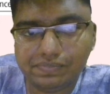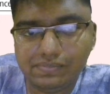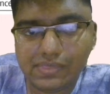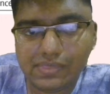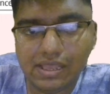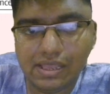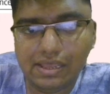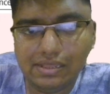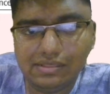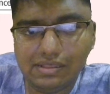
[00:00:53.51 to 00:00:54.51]
in
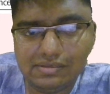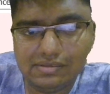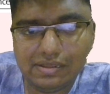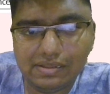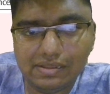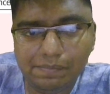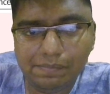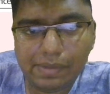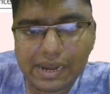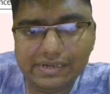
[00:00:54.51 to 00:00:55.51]
this
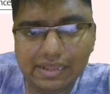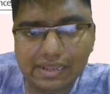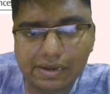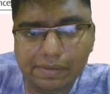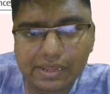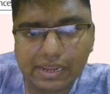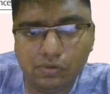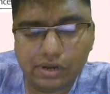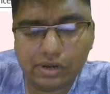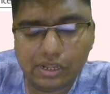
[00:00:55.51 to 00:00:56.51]
bacterial replicative
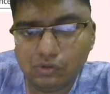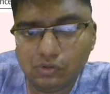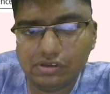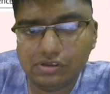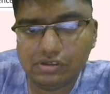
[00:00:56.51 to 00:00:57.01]
transposon, first one,